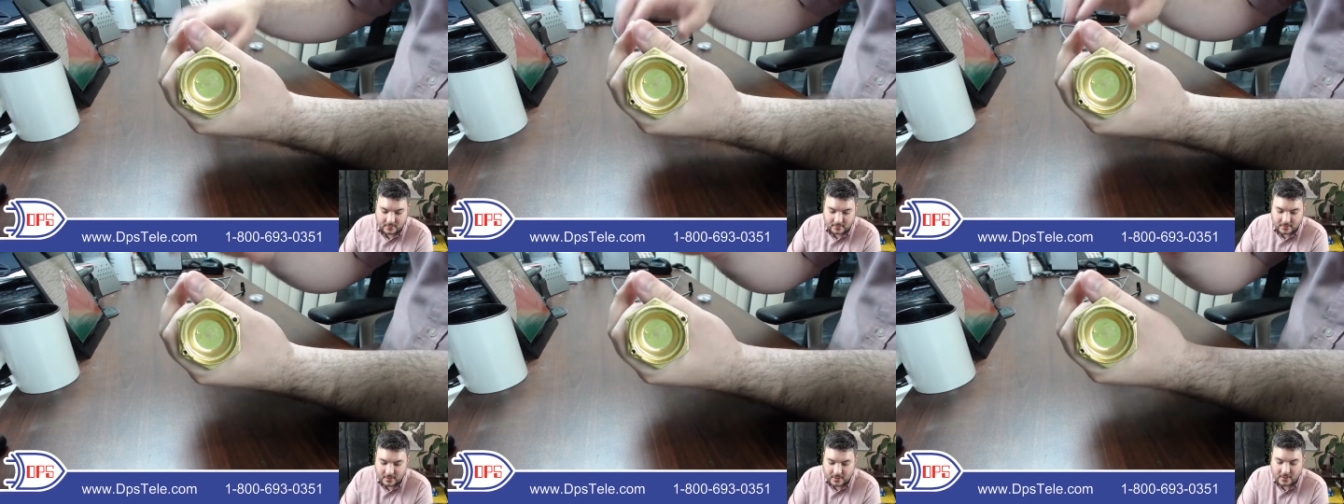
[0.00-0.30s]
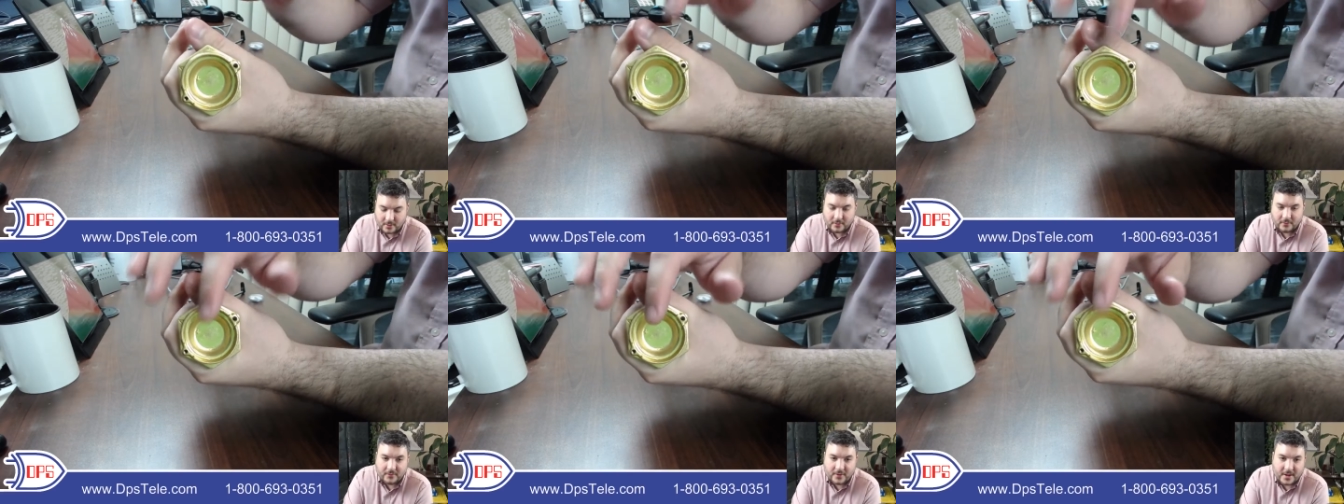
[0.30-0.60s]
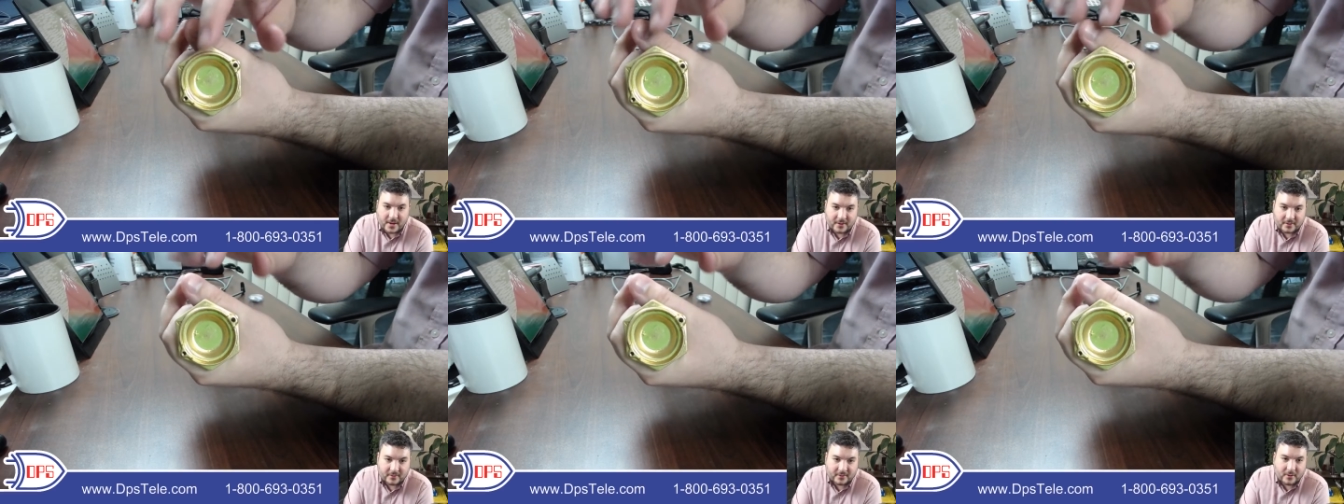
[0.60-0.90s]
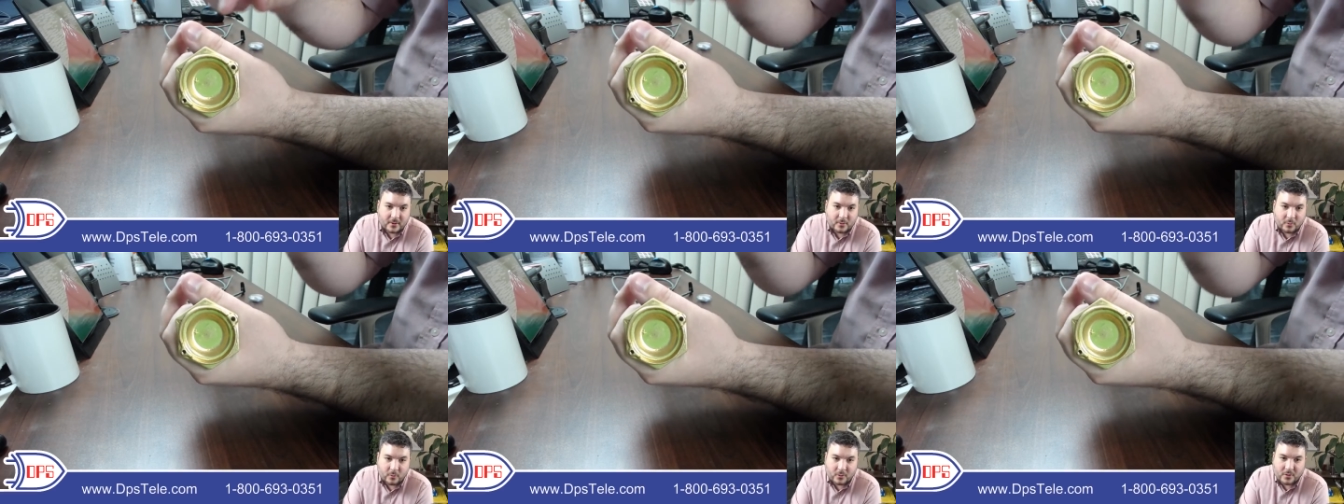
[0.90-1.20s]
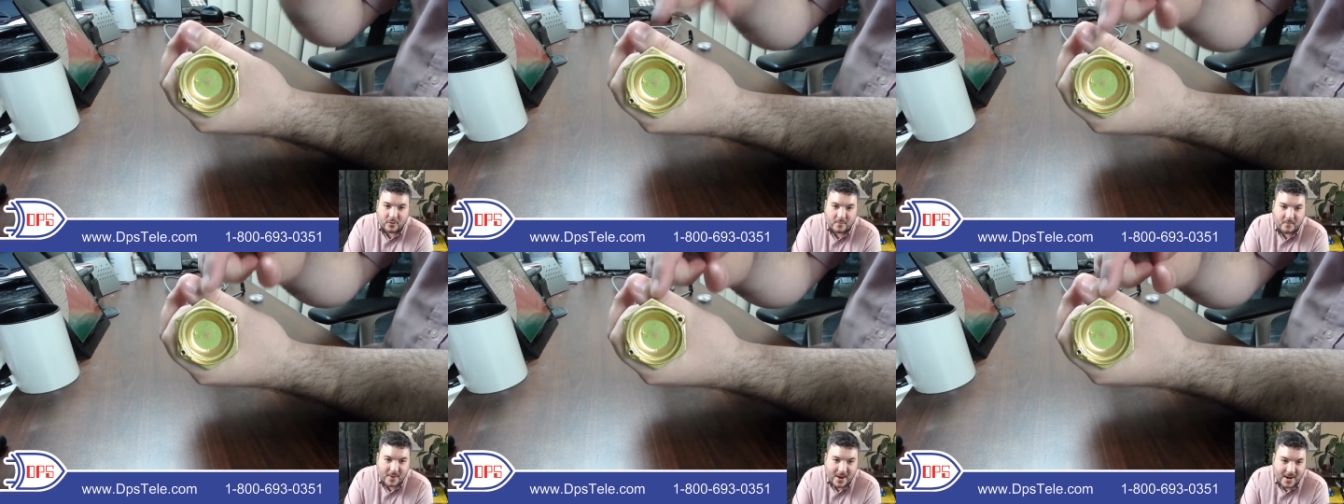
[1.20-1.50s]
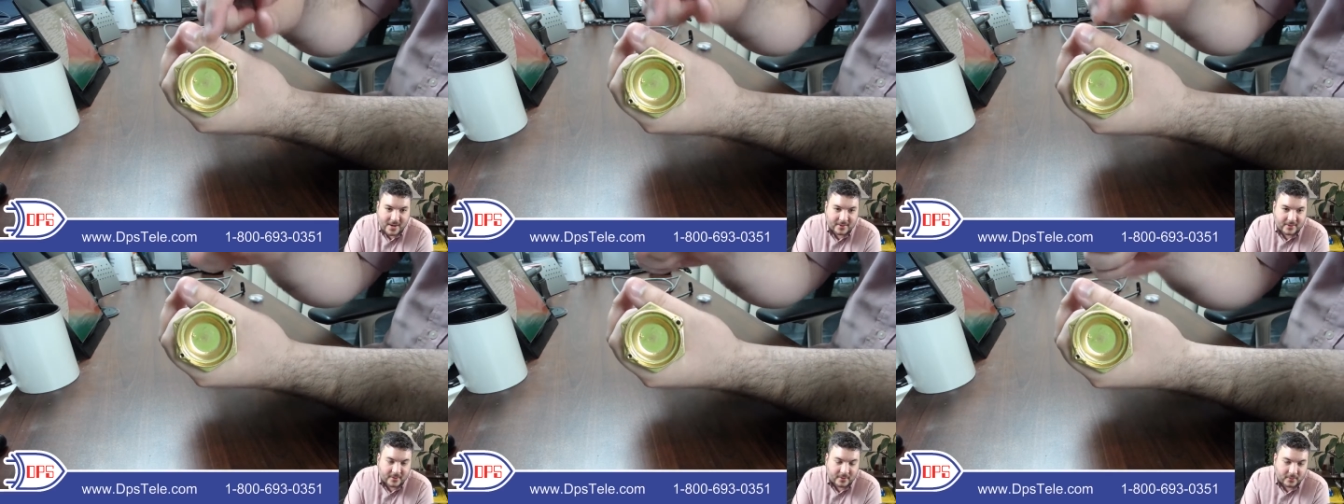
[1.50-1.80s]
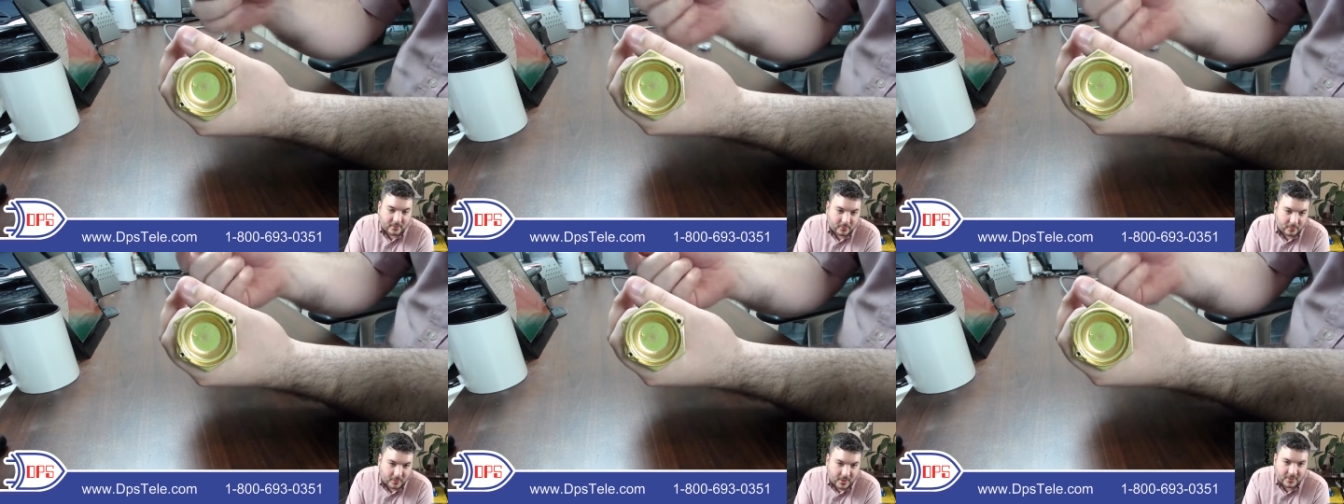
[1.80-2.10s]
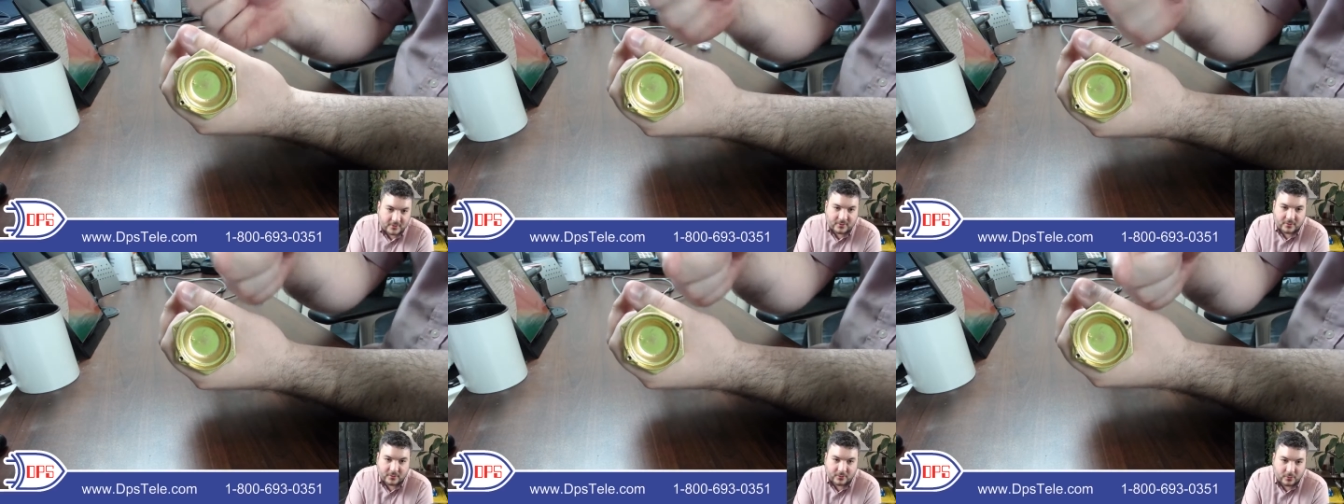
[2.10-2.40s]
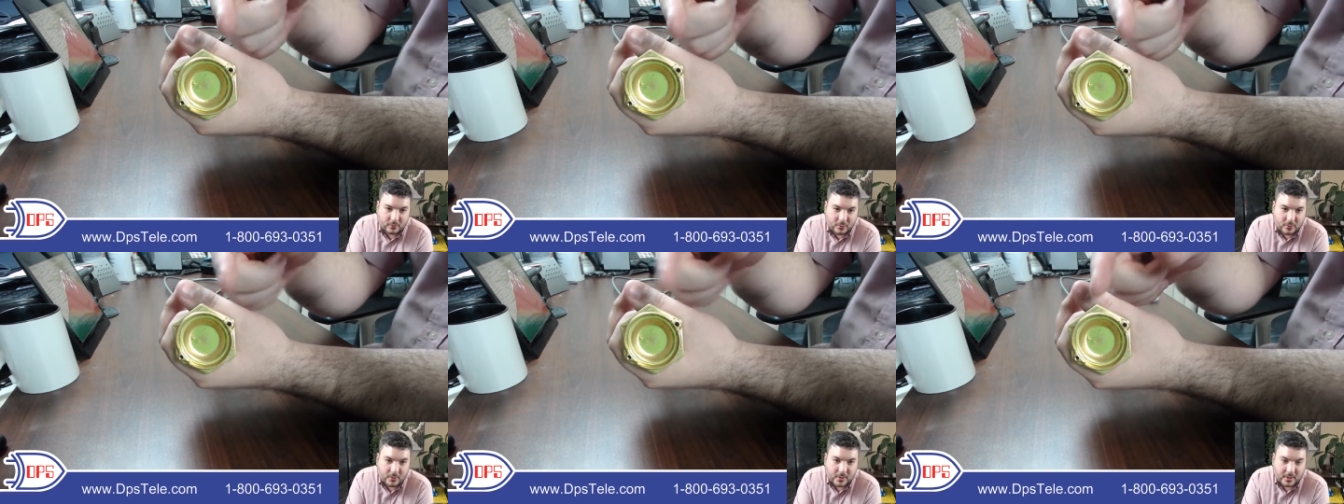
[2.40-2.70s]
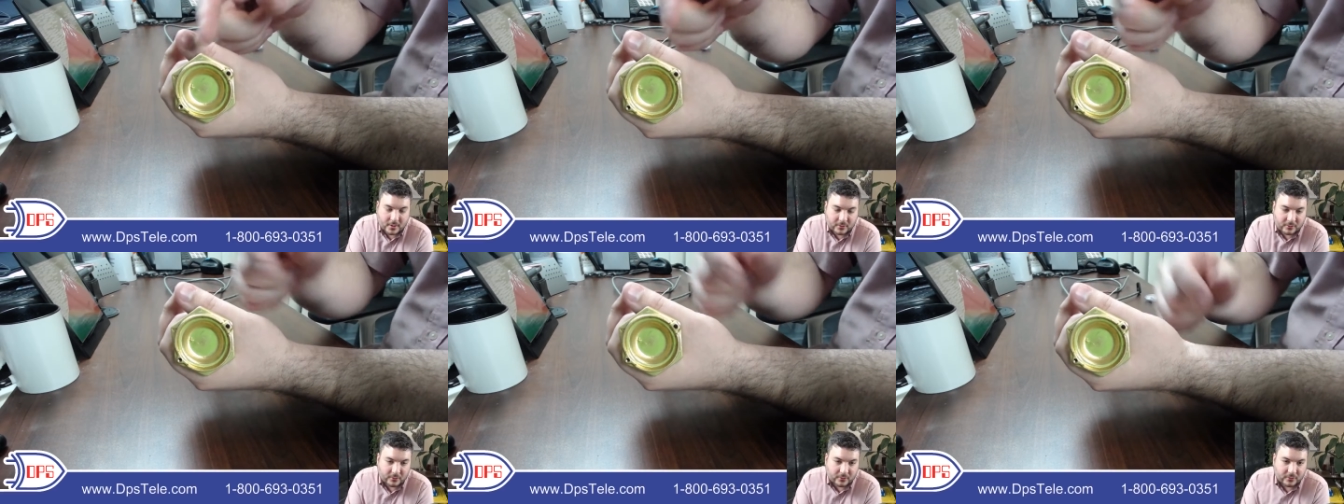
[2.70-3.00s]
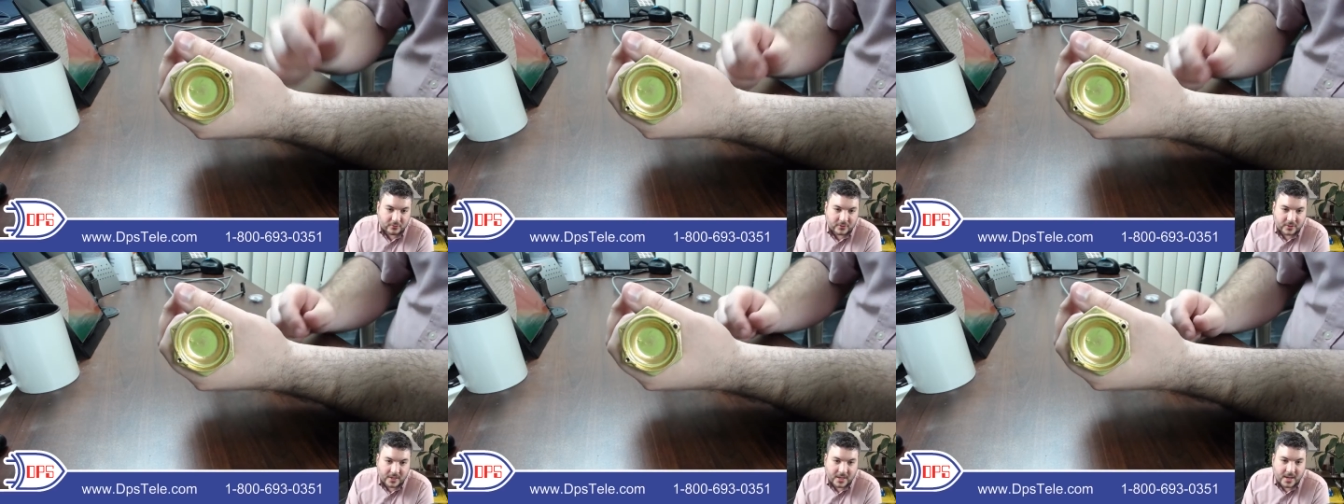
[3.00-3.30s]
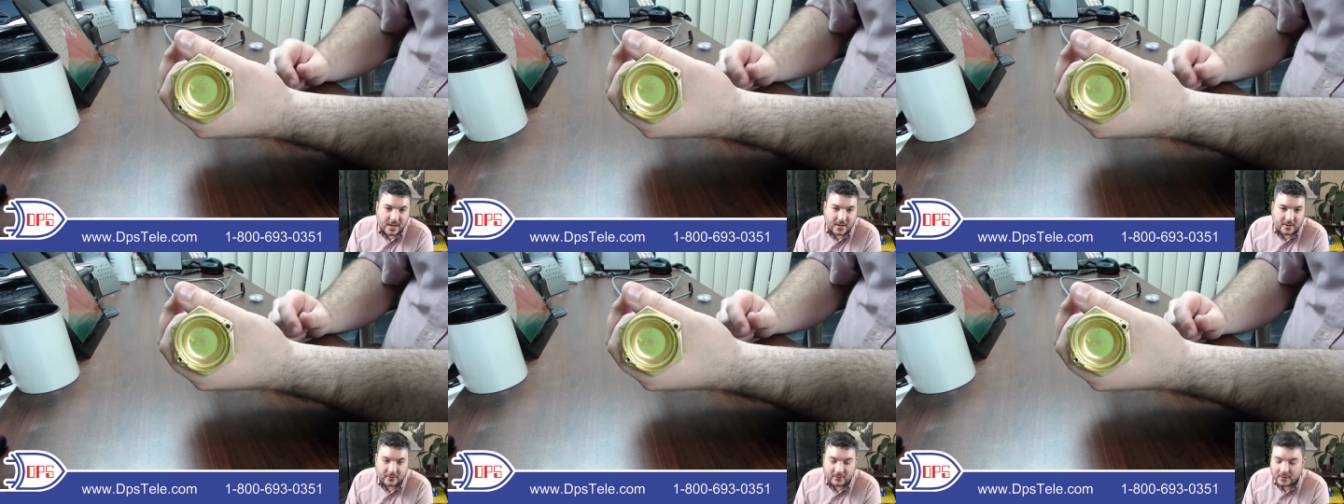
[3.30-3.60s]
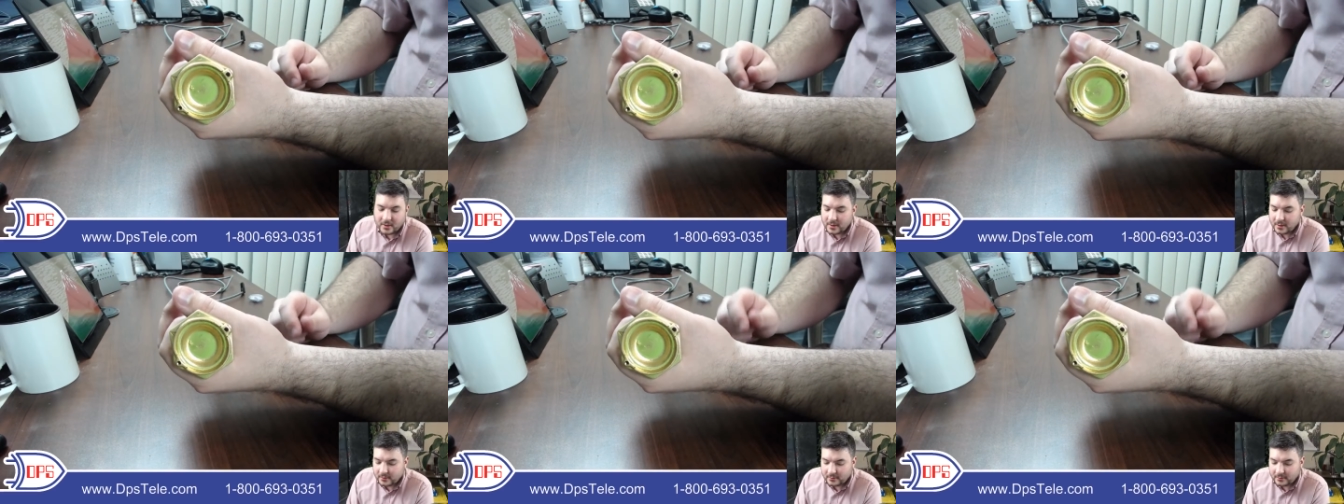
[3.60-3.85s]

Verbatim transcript: interface where the magnet reaches through and controls the gauge.